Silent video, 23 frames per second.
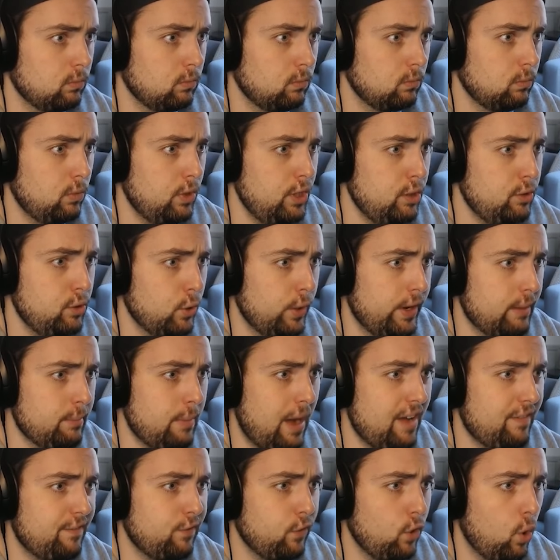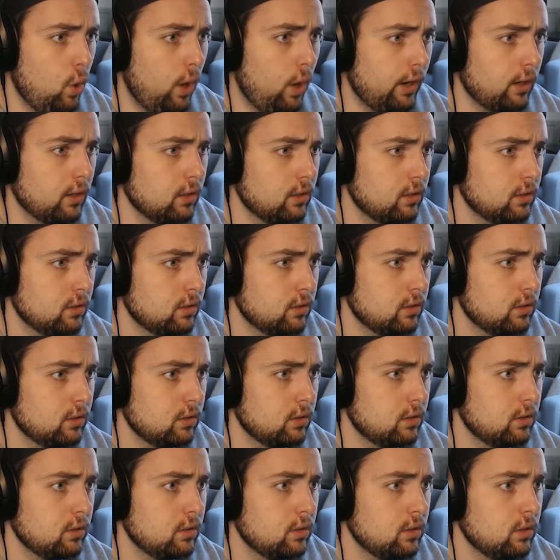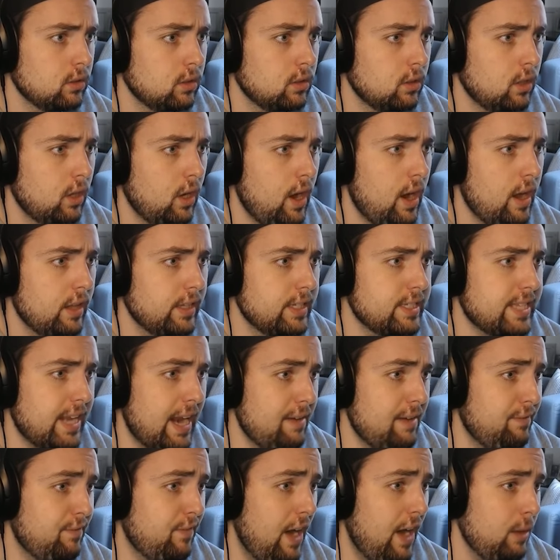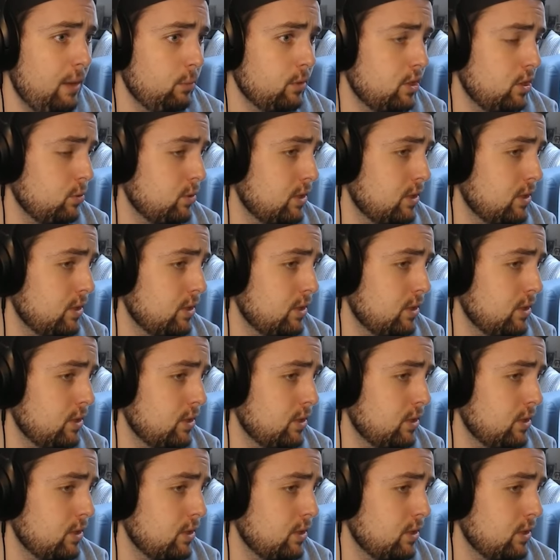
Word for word: What are you doing in my floor? Alright, listen, I'm fine with you